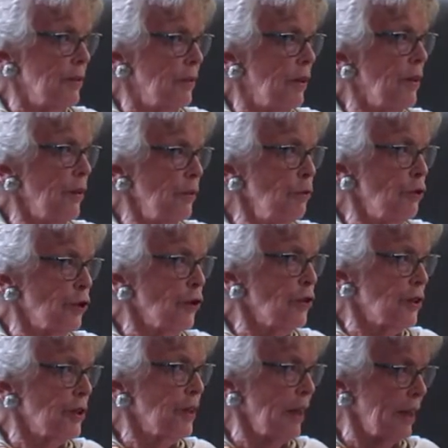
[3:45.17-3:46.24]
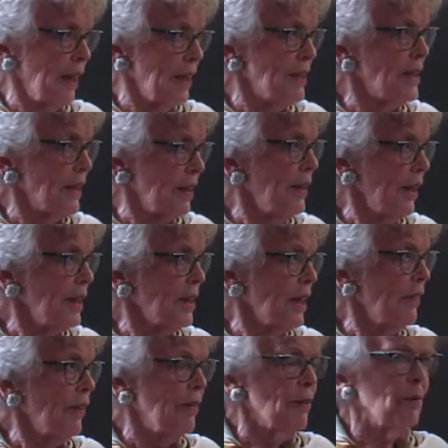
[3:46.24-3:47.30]
new church, I guess. I think I
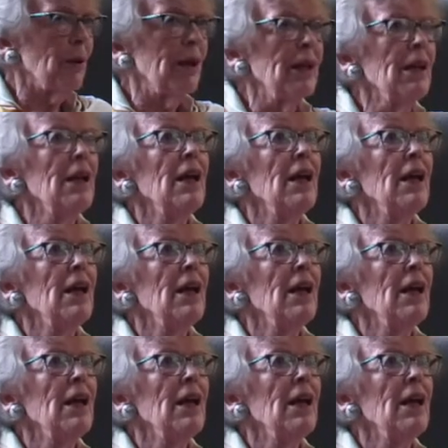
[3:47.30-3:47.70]
read it right.